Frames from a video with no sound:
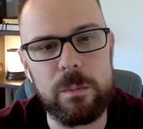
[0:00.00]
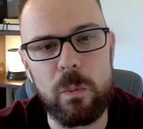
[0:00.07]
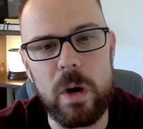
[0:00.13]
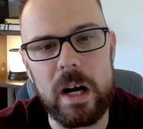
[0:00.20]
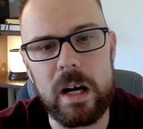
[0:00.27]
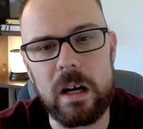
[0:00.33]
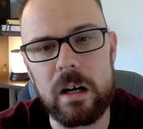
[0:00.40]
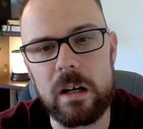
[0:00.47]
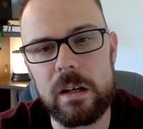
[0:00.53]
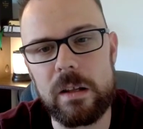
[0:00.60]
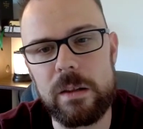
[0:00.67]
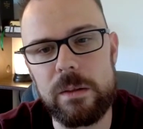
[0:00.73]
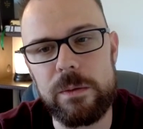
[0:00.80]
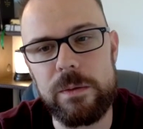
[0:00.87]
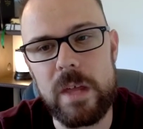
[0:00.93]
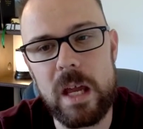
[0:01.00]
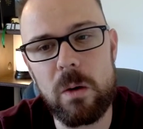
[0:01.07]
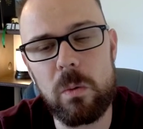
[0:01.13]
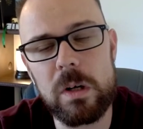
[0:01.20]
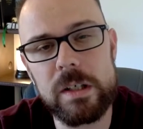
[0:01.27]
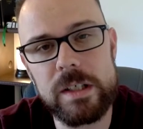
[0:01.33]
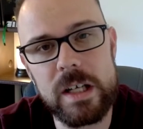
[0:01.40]
where they
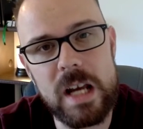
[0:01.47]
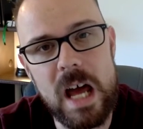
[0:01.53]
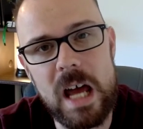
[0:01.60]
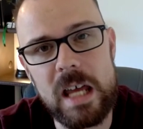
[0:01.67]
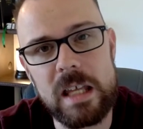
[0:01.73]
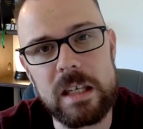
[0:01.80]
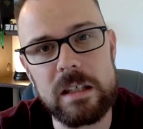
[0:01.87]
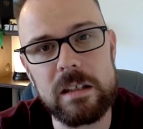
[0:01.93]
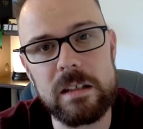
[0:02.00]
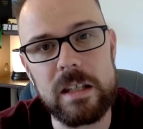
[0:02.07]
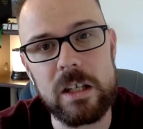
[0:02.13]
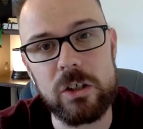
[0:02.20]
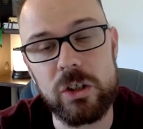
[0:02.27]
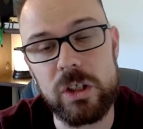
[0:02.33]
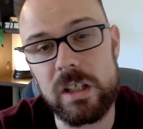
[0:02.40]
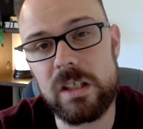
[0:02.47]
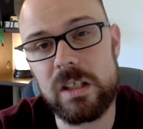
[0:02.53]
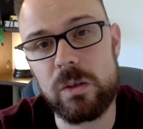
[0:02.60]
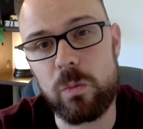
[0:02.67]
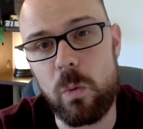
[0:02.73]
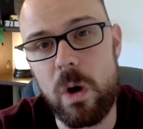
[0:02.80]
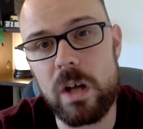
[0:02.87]
were denying that
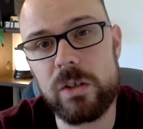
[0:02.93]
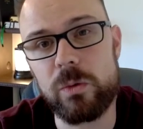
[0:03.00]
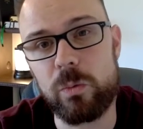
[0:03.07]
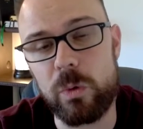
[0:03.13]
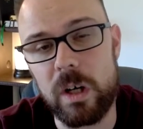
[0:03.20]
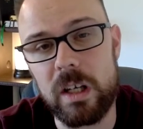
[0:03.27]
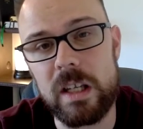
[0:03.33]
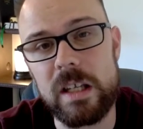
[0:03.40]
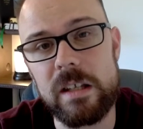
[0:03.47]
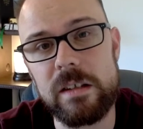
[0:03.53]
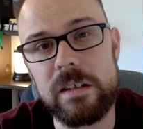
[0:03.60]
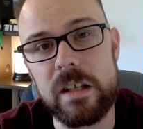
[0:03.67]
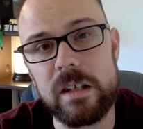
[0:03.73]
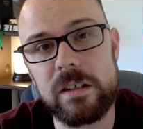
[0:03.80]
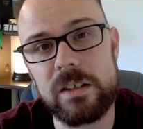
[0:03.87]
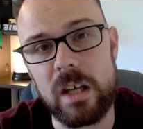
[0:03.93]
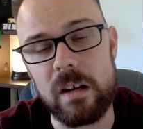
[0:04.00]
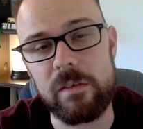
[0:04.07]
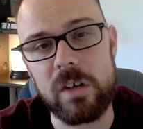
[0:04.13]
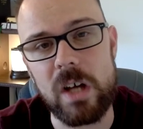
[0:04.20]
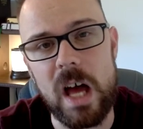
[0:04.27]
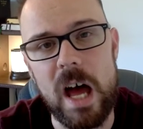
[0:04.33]
Jesus was really the
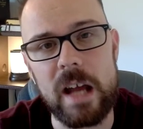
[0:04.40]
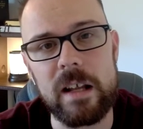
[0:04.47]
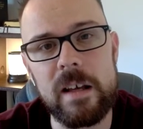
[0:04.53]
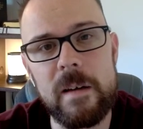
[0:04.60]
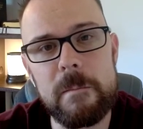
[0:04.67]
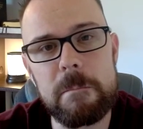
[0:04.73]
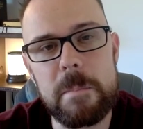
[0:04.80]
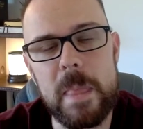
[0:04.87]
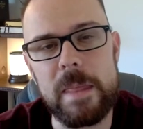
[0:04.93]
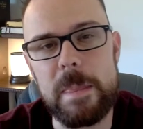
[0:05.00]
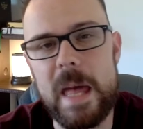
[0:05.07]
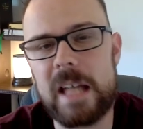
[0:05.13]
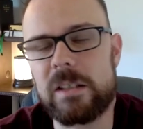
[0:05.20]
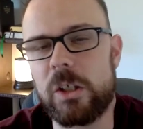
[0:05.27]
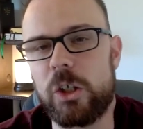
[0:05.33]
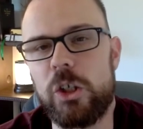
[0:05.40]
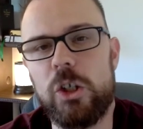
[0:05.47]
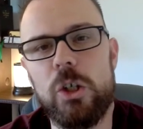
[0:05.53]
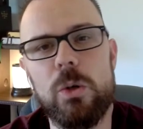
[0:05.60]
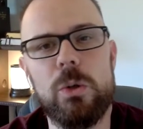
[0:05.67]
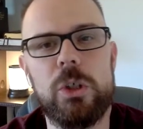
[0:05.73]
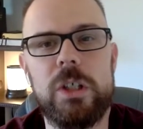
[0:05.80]
Son of God. And that's a
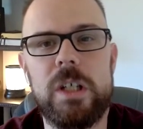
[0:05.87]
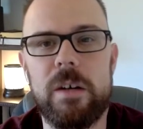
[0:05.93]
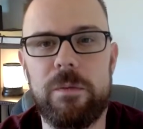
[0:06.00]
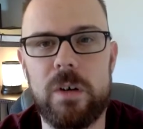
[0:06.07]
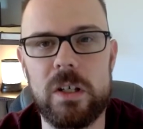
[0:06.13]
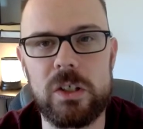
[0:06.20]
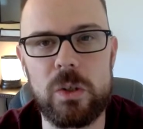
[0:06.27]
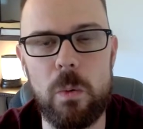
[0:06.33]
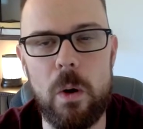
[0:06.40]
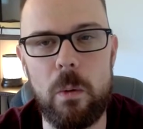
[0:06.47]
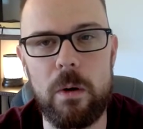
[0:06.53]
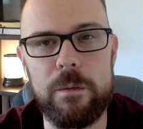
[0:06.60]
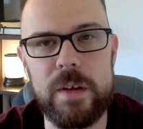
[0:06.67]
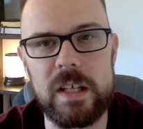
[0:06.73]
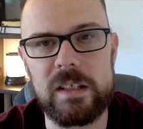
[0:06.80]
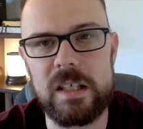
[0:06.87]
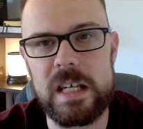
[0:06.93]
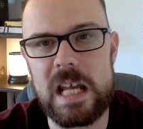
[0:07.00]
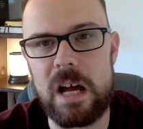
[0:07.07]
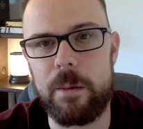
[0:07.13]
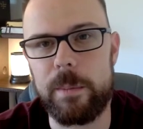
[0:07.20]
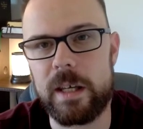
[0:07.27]
huge difference to what we're facing
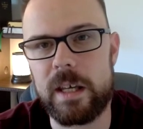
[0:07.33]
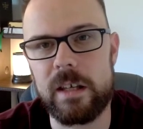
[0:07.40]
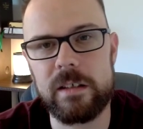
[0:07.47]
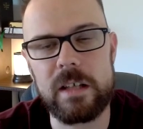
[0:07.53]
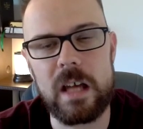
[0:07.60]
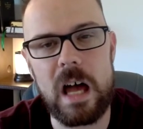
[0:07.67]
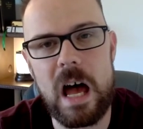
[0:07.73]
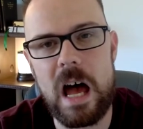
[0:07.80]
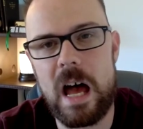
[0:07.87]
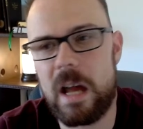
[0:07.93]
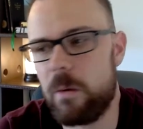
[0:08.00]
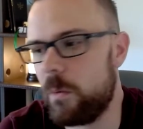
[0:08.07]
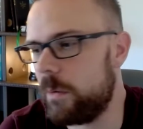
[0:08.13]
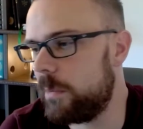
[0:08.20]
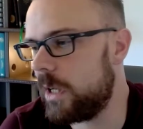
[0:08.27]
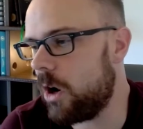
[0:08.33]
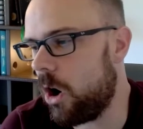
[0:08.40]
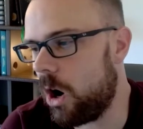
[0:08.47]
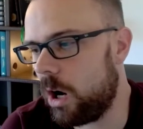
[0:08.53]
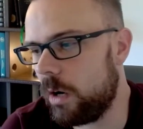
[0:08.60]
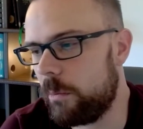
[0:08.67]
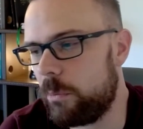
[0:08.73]
now, because I would be
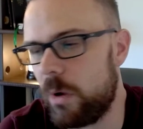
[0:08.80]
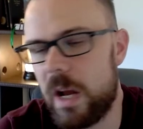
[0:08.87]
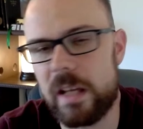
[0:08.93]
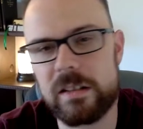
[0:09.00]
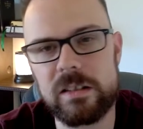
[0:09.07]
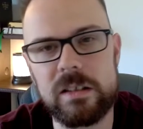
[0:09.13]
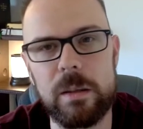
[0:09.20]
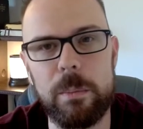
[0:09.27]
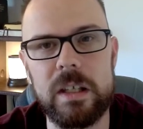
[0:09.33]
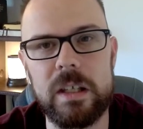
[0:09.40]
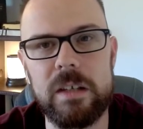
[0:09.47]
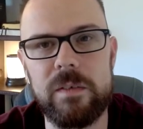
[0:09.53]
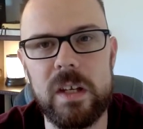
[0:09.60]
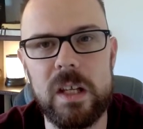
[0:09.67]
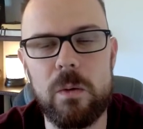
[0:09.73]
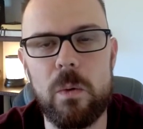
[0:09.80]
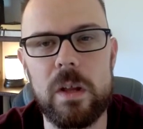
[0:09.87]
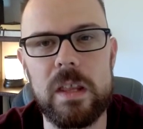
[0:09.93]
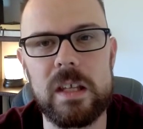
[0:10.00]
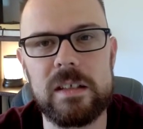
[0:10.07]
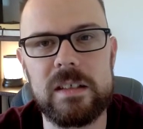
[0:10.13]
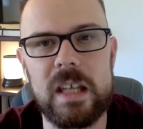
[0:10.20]
hard-pressed to believe
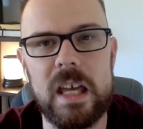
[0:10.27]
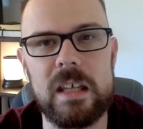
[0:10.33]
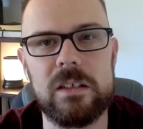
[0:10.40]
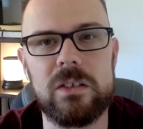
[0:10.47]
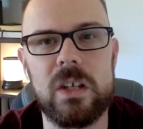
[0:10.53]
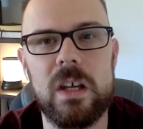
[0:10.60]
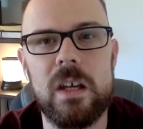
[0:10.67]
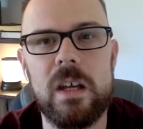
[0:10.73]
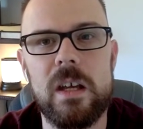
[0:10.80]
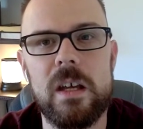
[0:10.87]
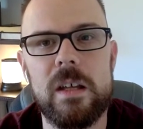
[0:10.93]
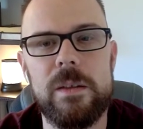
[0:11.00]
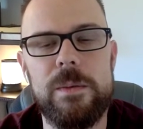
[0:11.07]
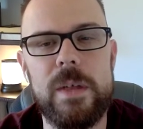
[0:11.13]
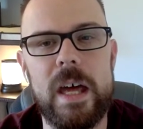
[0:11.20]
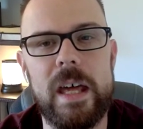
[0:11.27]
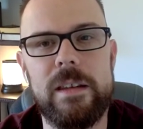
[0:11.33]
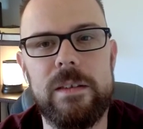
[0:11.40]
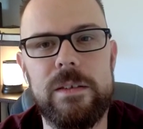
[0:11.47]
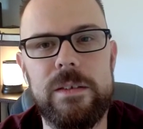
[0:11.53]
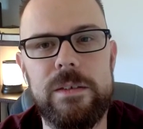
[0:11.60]
anyone that says that